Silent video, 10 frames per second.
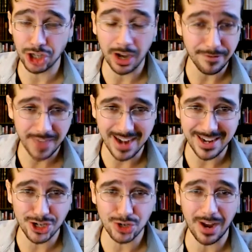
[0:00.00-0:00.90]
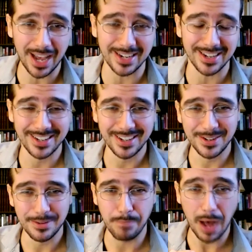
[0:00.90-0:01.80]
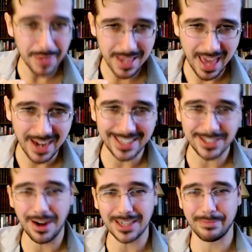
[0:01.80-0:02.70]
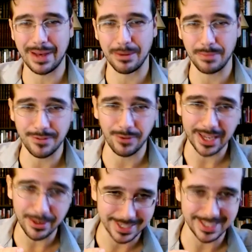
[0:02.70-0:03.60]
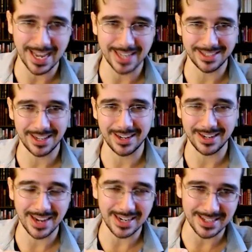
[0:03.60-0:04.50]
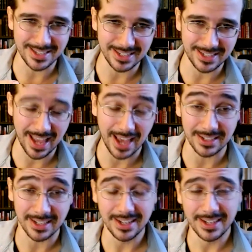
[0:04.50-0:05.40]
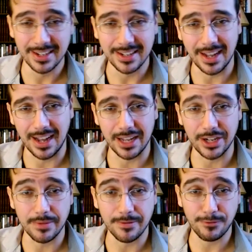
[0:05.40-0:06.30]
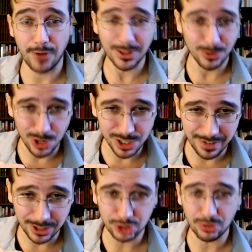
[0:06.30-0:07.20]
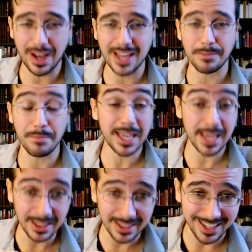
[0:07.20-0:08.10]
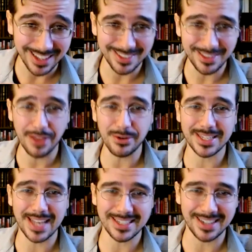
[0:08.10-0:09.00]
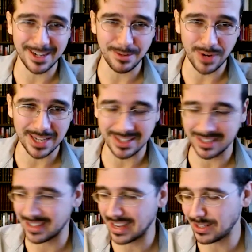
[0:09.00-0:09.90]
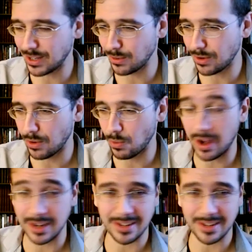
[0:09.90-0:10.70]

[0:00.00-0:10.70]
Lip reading: F. Kennedy tried. Bobby Kennedy talked about it before he was assassinated in 1968. Franklin Roosevelt tried. McKinley, the other assassinated president in 1901.